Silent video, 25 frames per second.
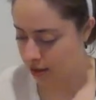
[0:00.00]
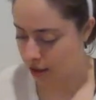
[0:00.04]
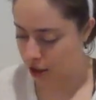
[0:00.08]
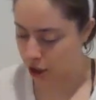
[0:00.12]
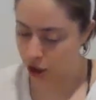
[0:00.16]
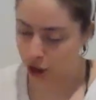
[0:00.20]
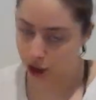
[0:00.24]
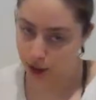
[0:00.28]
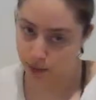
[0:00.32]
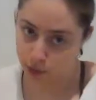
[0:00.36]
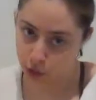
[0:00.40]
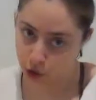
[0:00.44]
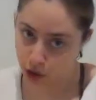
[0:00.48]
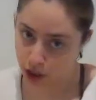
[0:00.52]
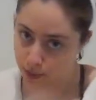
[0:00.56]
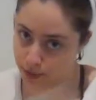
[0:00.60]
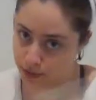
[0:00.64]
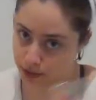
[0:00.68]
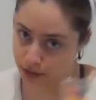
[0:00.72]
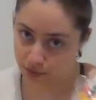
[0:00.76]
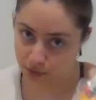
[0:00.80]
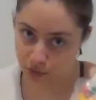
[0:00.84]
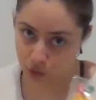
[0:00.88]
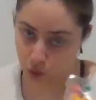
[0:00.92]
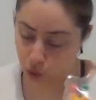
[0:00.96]
our
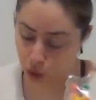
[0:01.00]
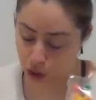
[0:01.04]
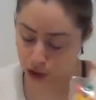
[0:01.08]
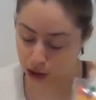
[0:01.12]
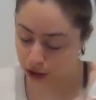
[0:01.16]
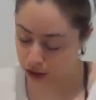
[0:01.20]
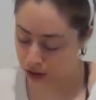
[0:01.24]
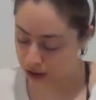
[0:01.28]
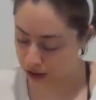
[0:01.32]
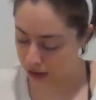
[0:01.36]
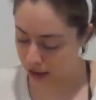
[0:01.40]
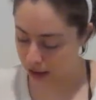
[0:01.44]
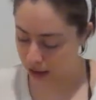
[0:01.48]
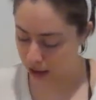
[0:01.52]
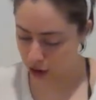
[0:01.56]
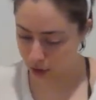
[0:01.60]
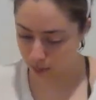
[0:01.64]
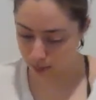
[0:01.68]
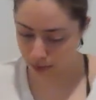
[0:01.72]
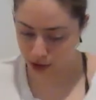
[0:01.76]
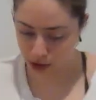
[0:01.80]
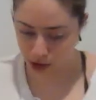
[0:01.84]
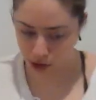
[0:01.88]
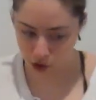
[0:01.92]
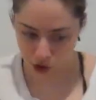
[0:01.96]
gumdrops, of course, and our
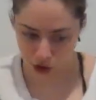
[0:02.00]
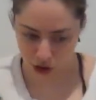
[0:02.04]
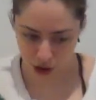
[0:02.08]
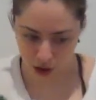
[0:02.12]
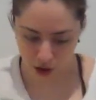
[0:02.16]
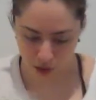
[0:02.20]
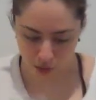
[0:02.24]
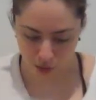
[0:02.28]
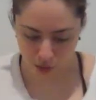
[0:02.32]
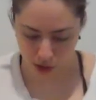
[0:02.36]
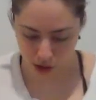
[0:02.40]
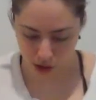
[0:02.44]
mistletoe.